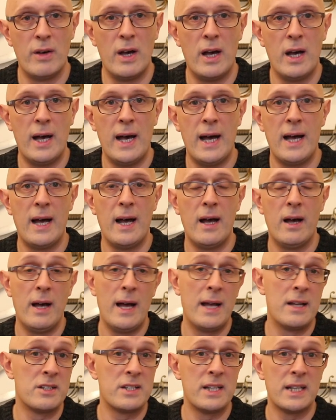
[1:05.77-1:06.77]

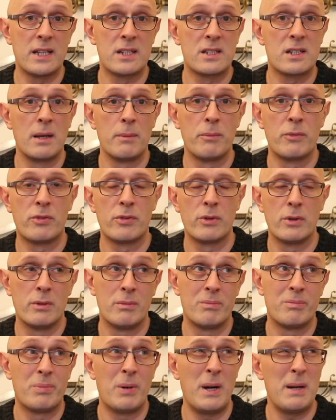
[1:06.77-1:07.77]
antiques come
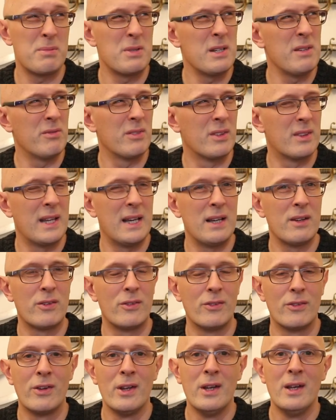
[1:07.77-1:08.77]
through, perhaps even
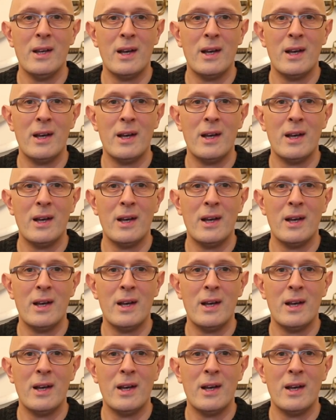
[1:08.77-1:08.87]
thousands,